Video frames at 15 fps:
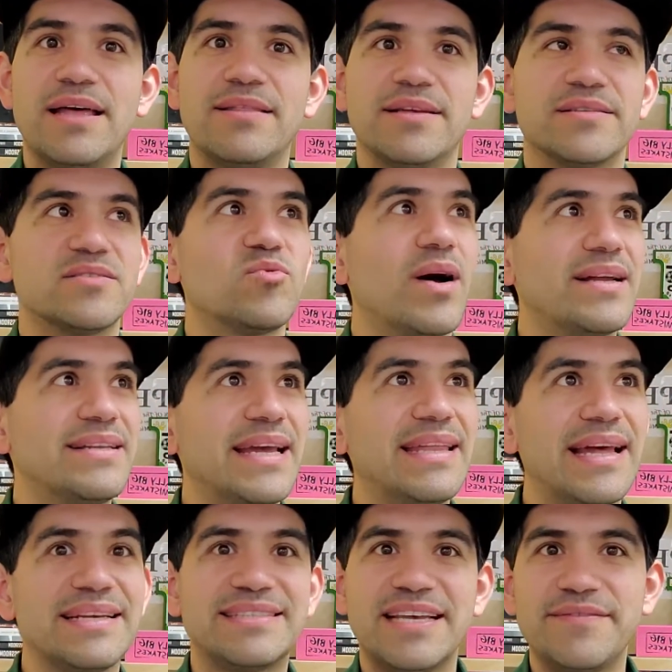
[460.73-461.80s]
This is why
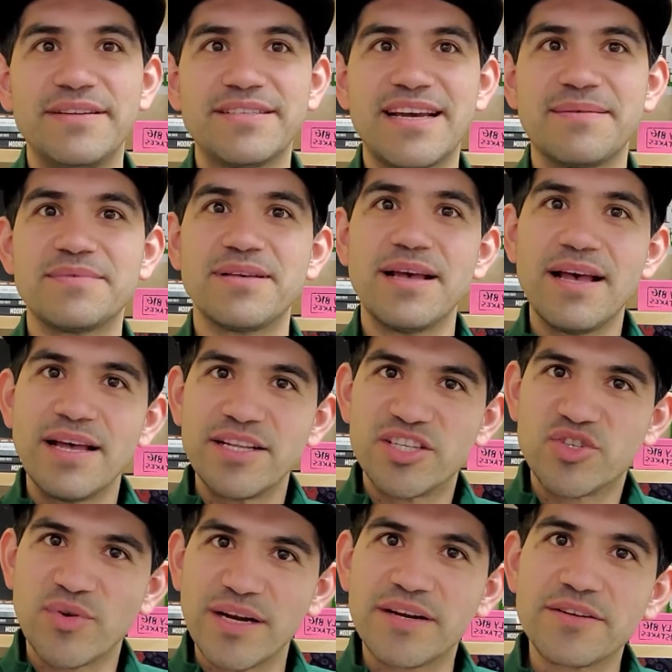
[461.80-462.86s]
daylight saving times
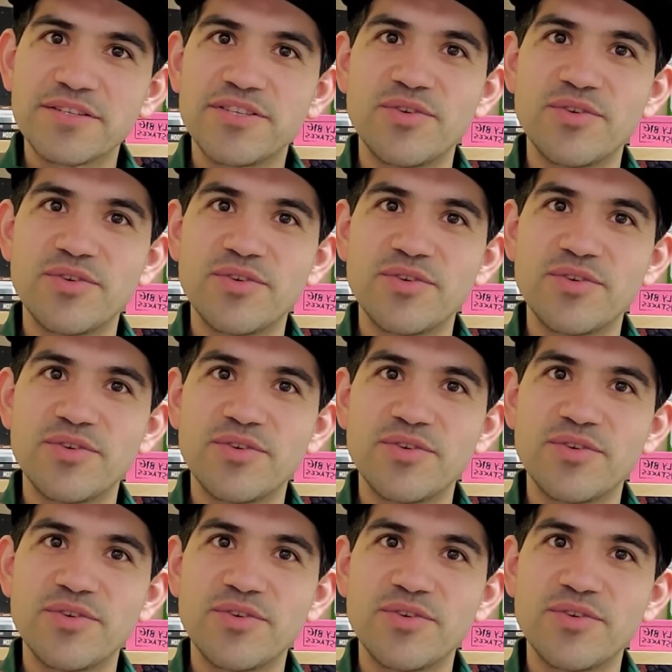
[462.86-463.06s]
triggers